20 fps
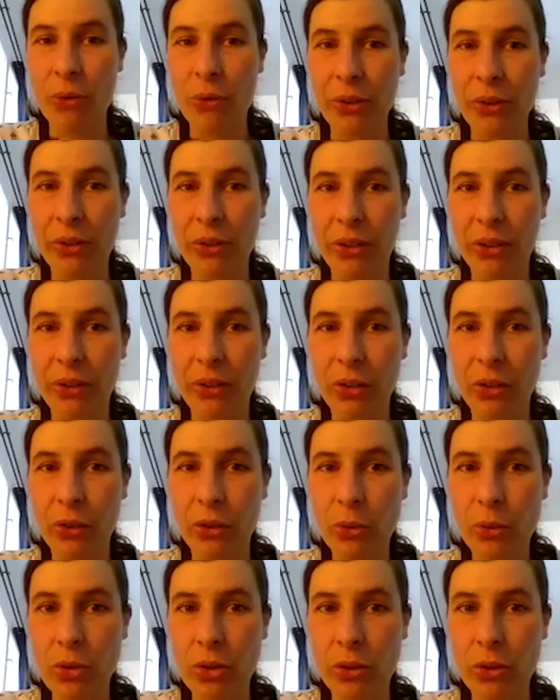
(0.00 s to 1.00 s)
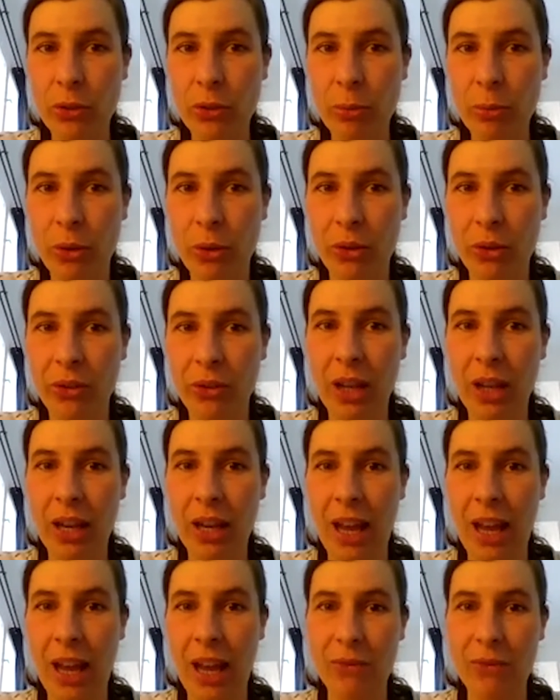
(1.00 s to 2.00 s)
institutions, because
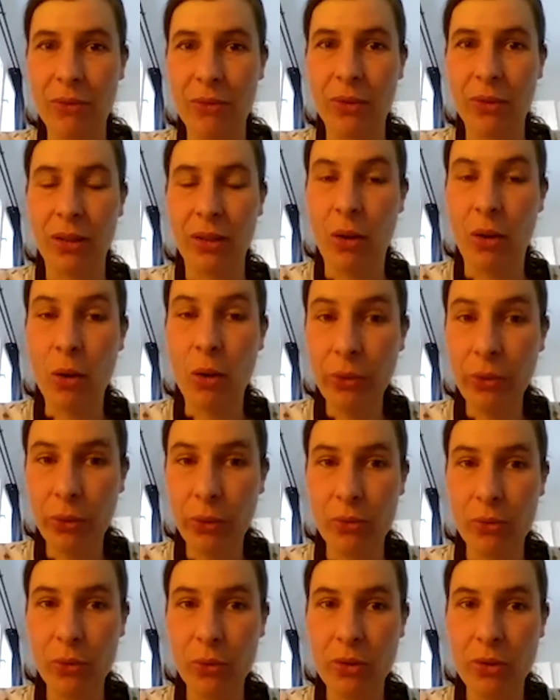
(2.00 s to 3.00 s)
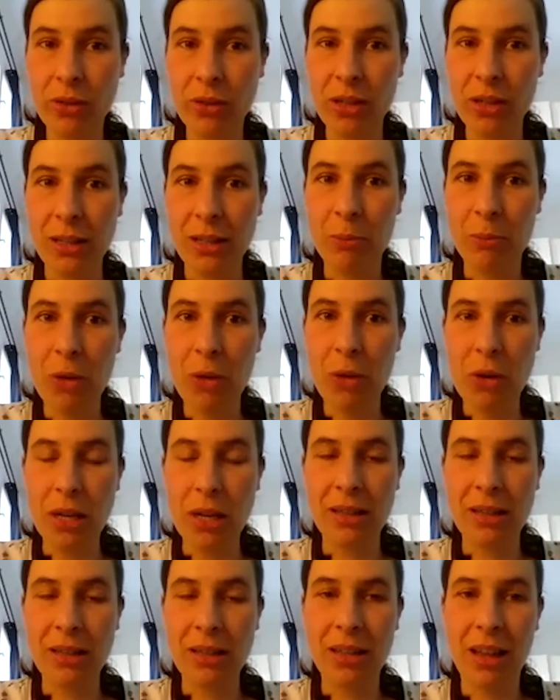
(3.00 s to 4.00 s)
they have also, of course, the
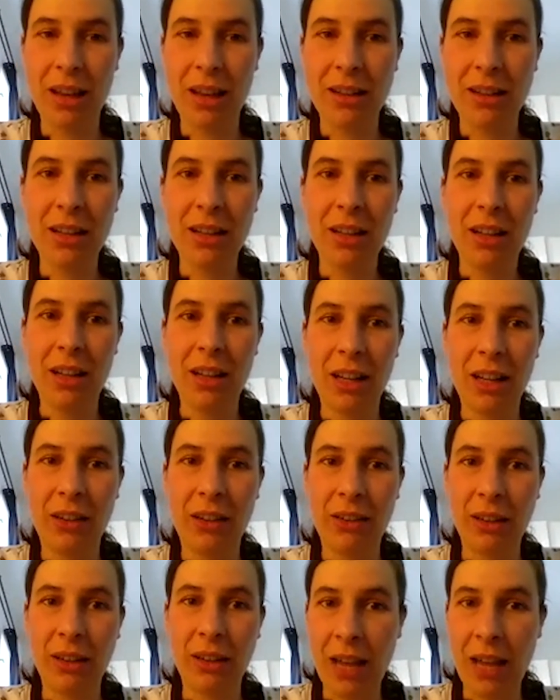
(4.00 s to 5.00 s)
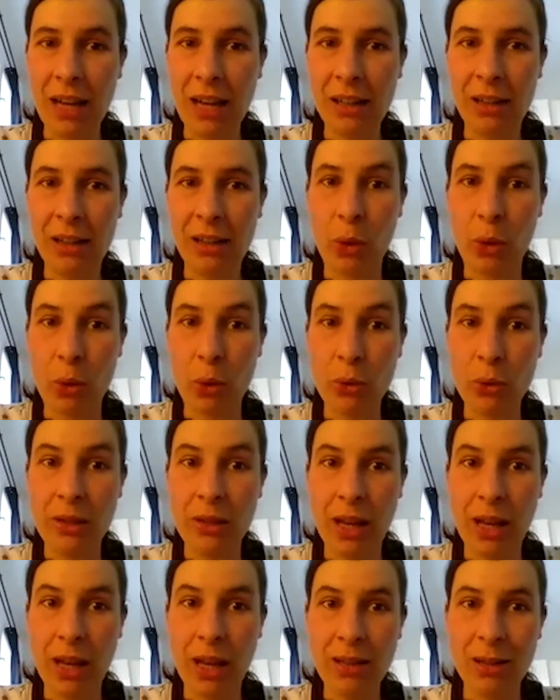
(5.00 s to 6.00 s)
experience that it's exactly those
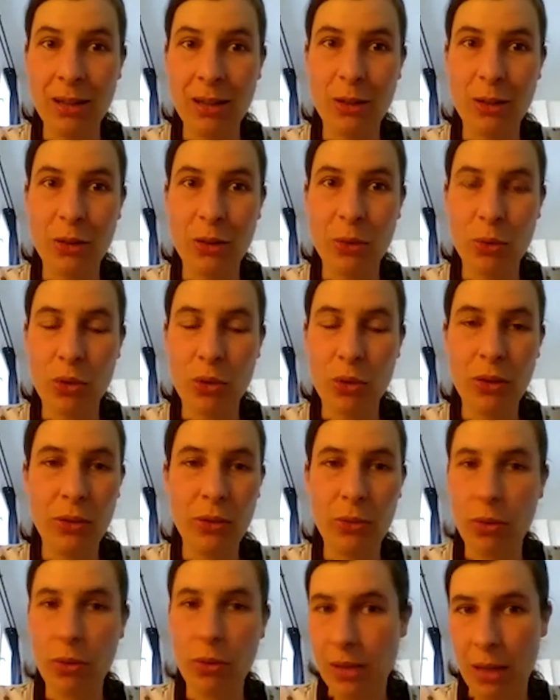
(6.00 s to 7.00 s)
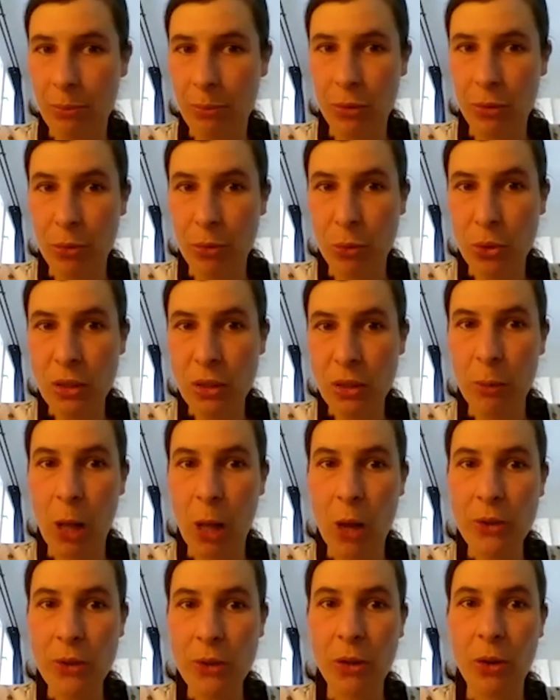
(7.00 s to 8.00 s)
state institutions, for example, the municipal
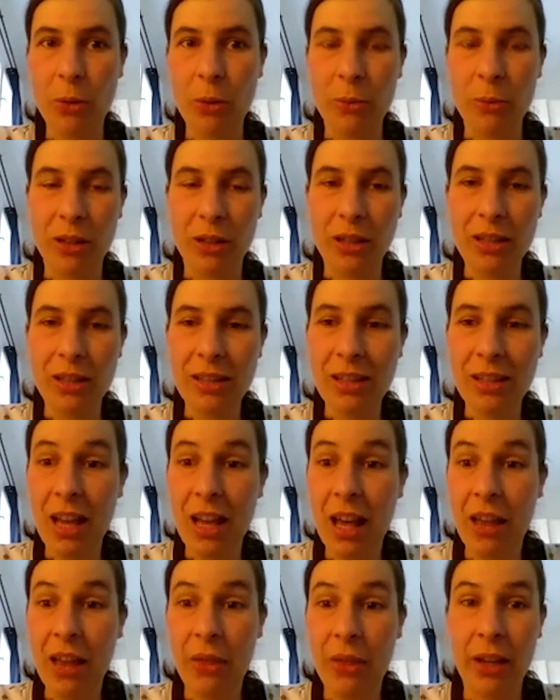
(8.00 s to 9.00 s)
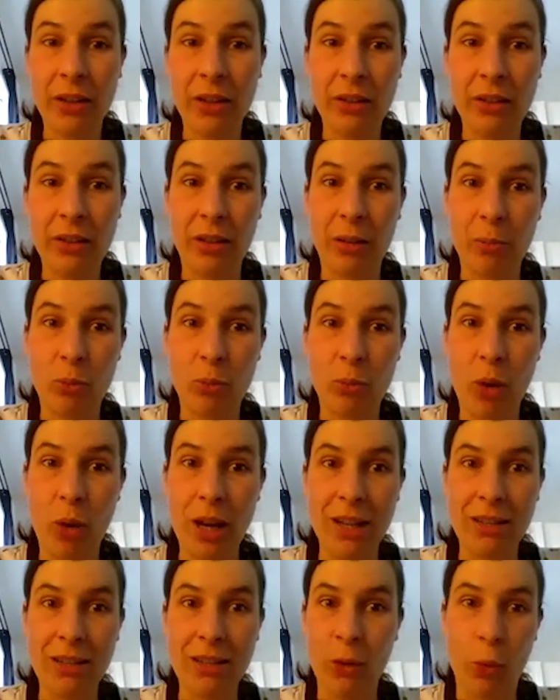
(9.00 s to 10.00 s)
housing companies, that
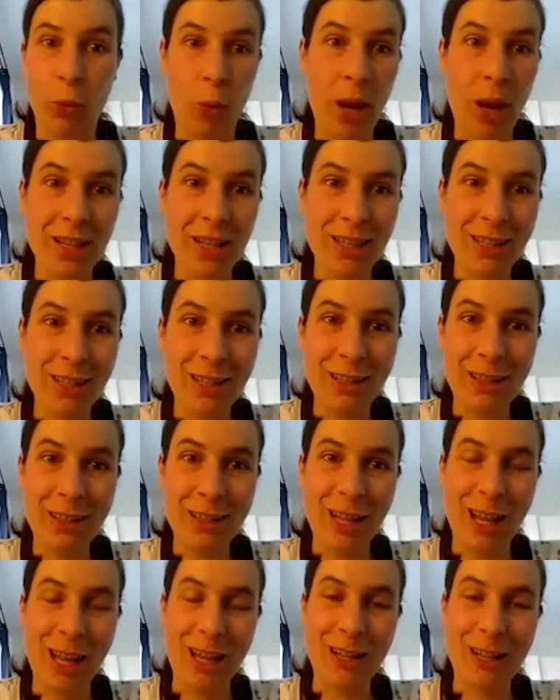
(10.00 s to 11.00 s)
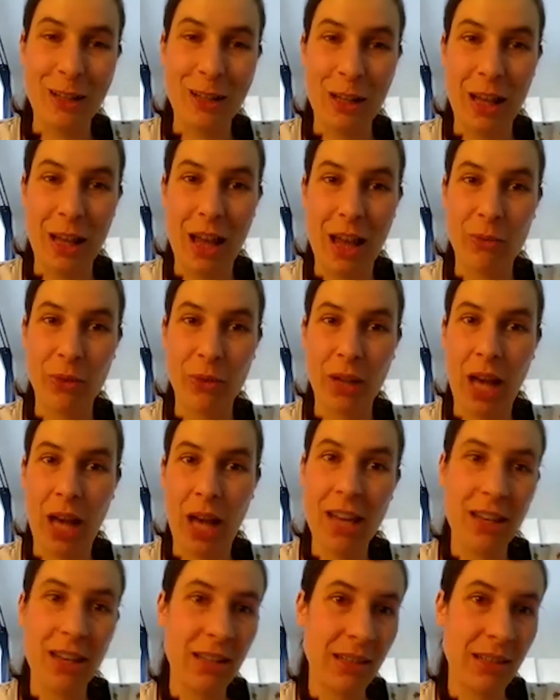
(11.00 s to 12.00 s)
raise the rents, that have the
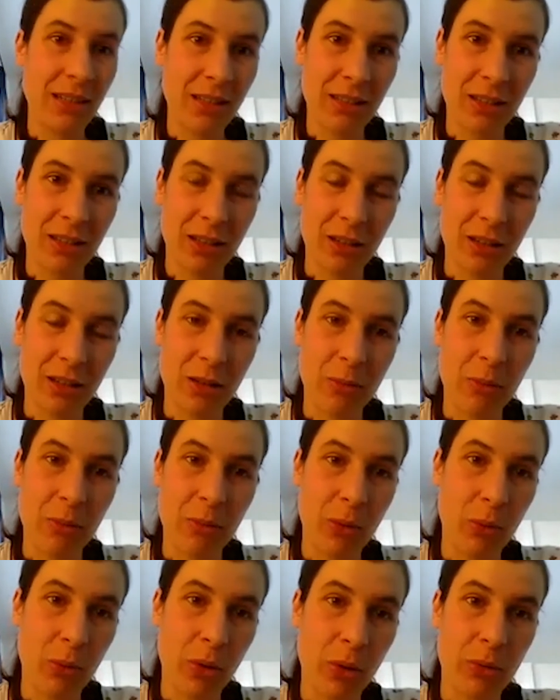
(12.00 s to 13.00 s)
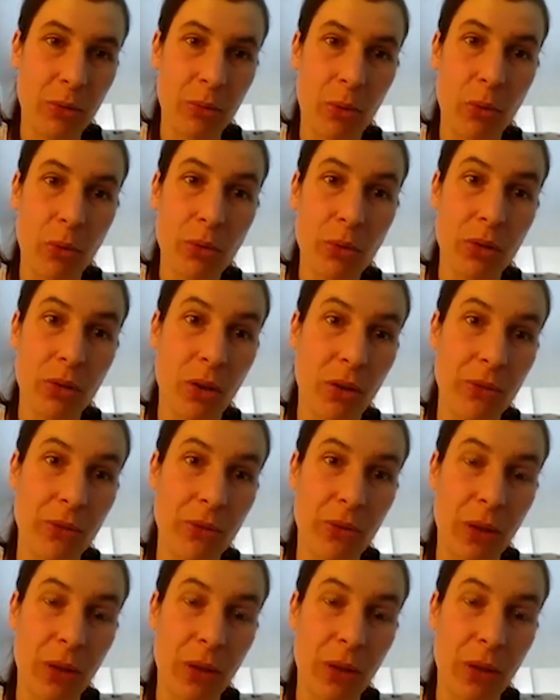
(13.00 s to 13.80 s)
highest quote of